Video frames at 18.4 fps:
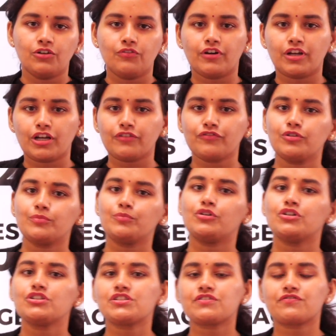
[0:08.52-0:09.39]
One of the
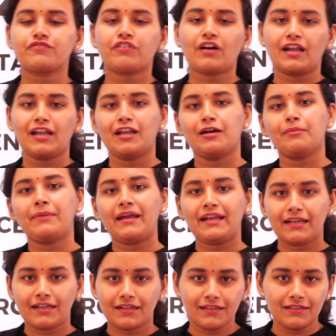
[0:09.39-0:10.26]
most
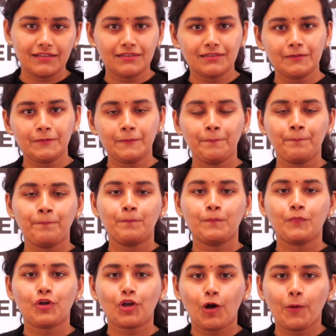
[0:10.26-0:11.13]
fundamental
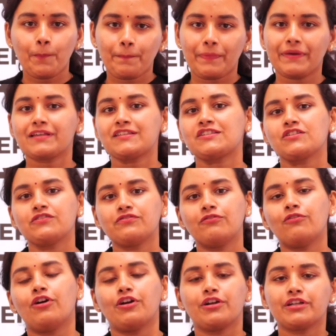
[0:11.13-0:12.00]
topics of
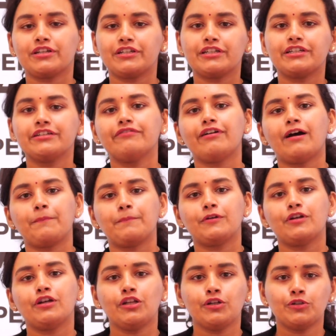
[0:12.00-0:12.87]
quantitative
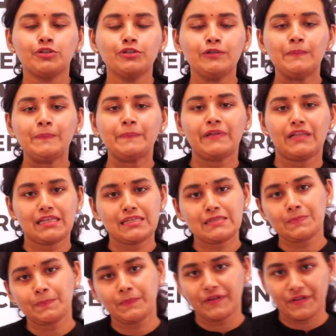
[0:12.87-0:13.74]
aptitude
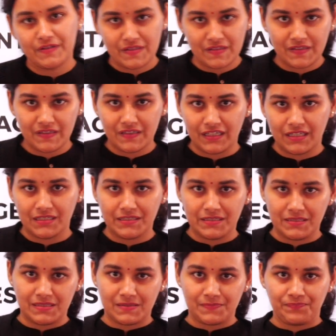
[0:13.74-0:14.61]
is
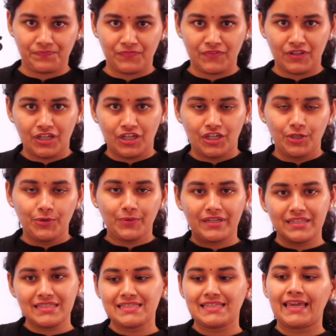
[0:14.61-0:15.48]
percentages. You
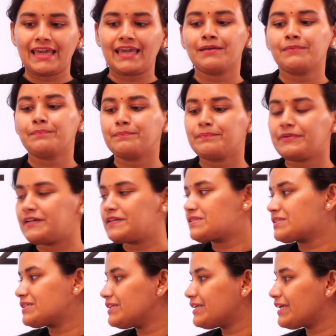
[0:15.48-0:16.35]
can say
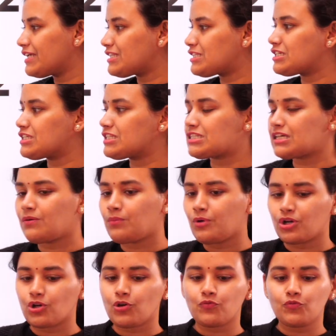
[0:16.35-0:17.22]
percentages are
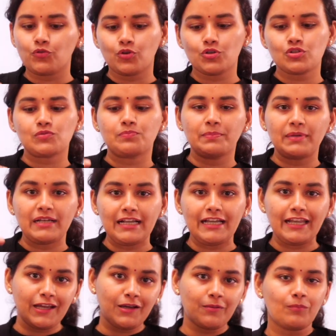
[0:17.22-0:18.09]
one of those
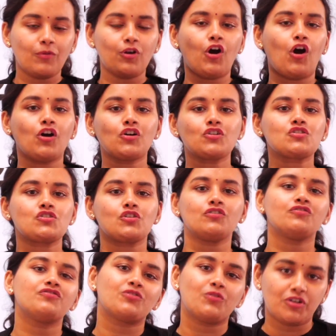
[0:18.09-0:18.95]
building blocks
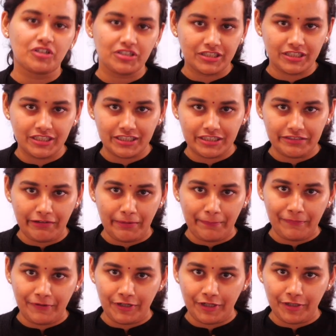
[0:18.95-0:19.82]
of quantitative
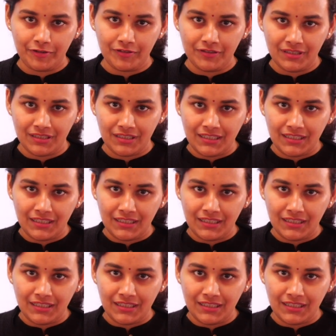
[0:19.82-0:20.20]
aptitude.